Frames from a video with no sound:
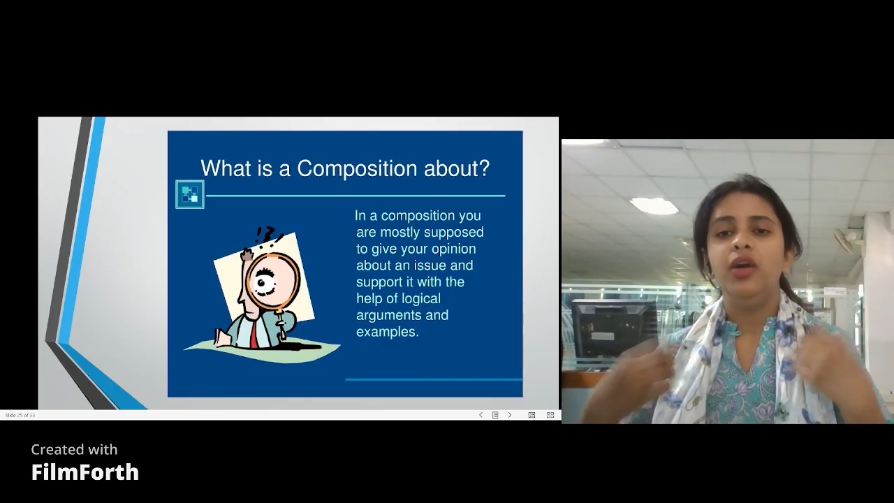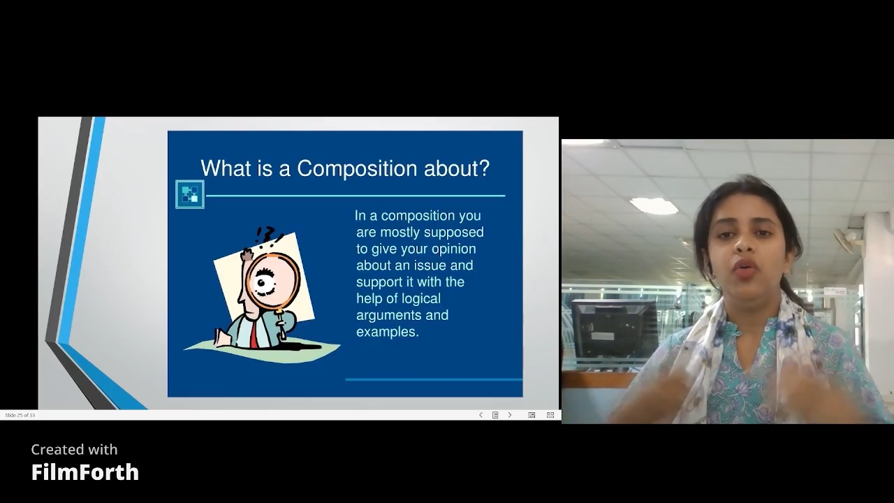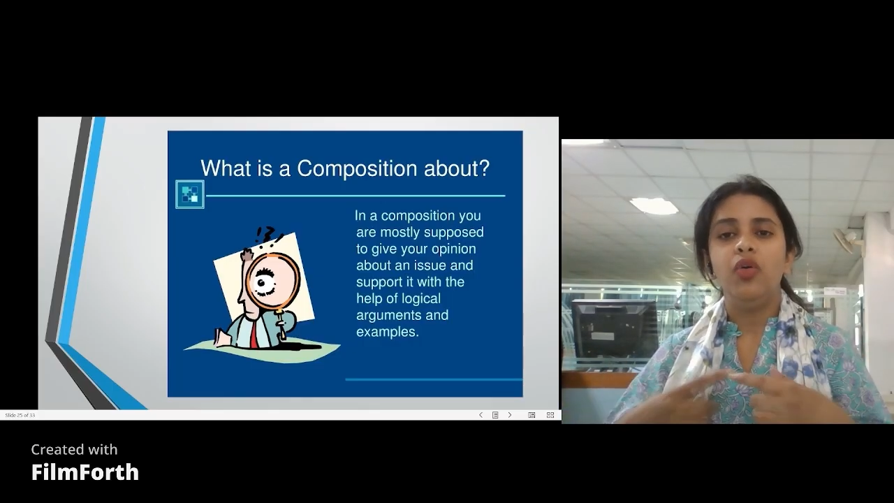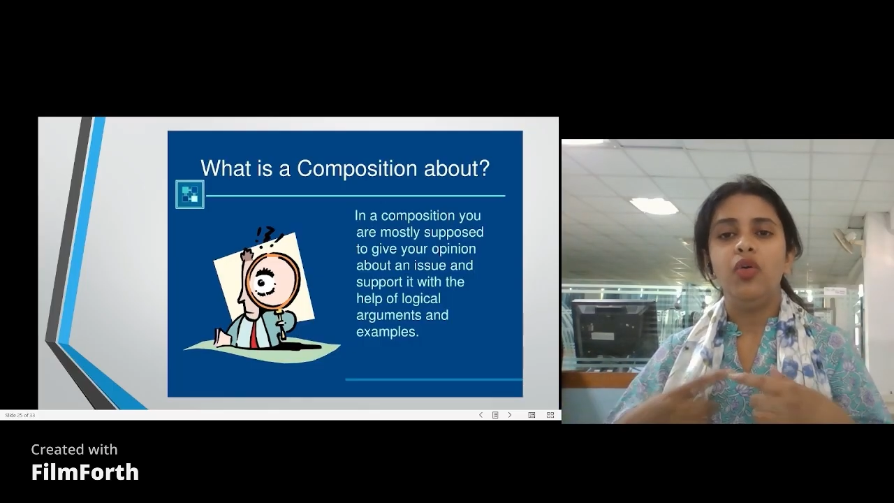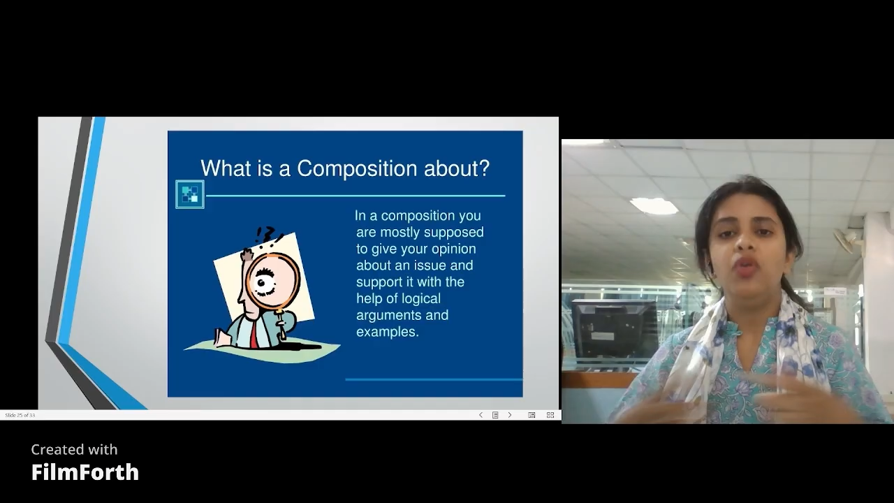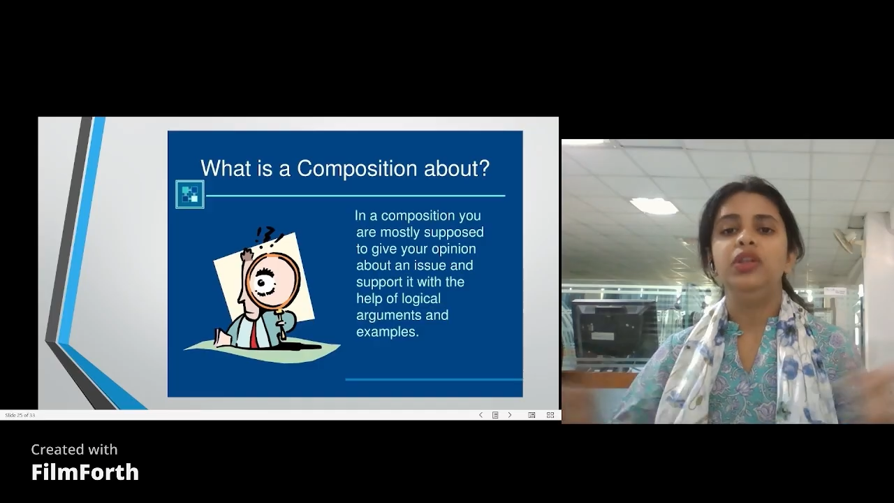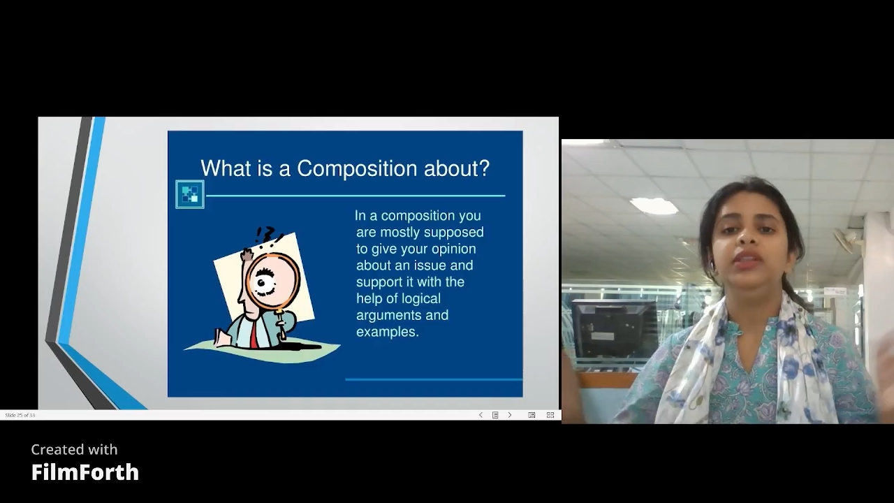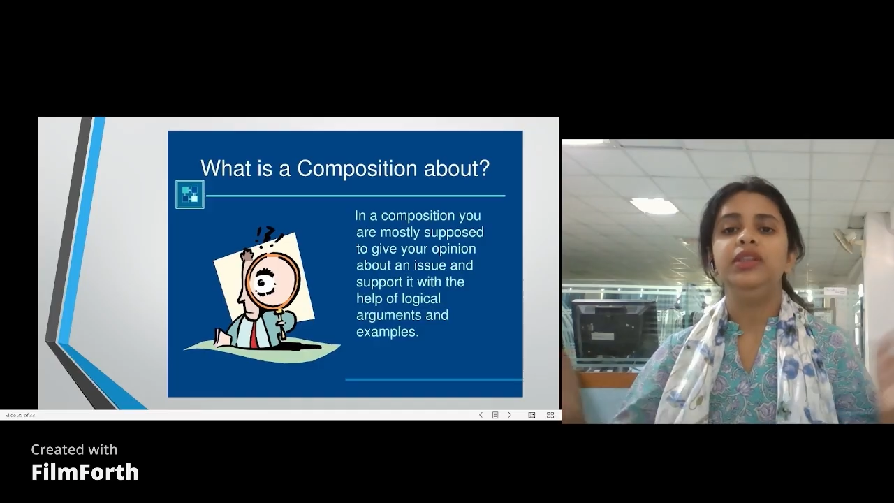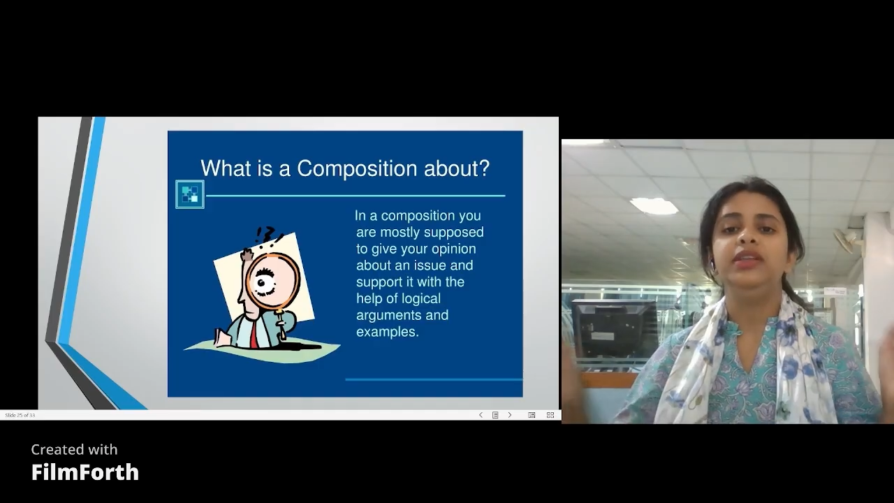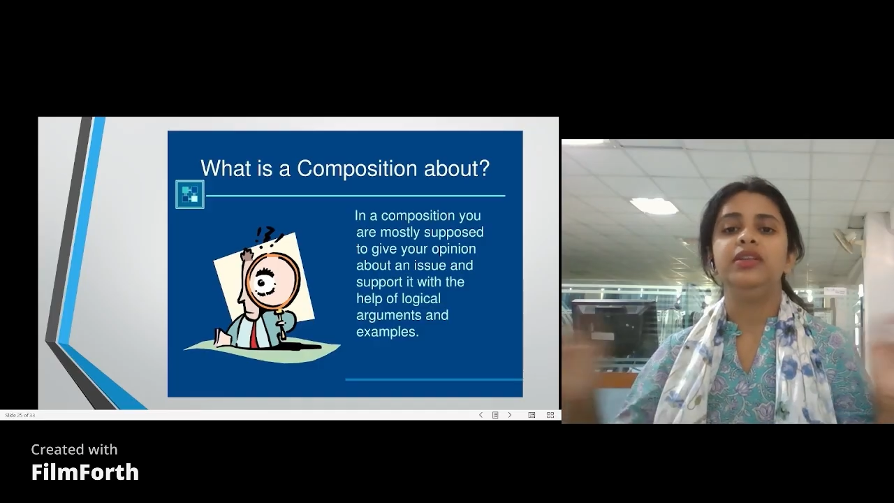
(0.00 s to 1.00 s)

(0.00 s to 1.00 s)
all the